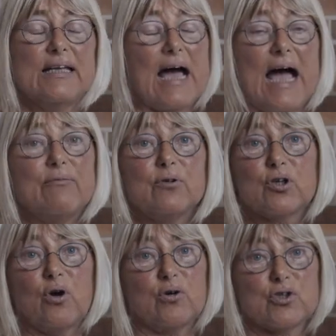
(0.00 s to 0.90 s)
I would
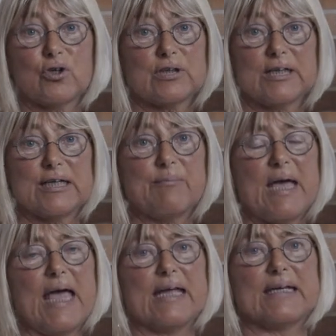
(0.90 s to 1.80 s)
go totally
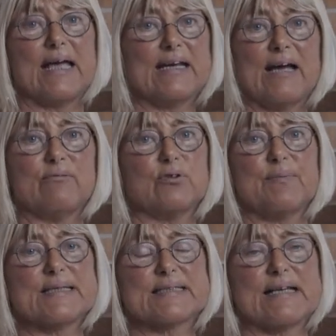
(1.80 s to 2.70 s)
mad, and I would
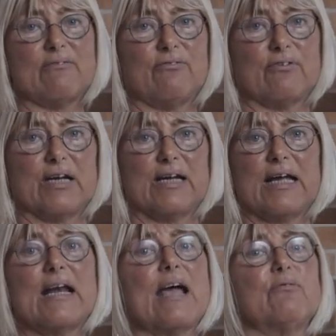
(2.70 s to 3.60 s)
be suffering
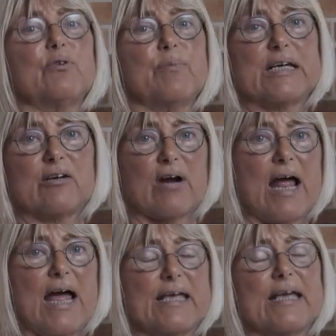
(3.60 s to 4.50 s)
and I would be
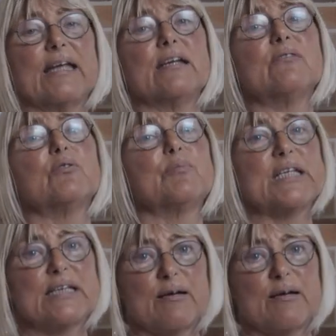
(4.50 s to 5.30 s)
crying, and it would be the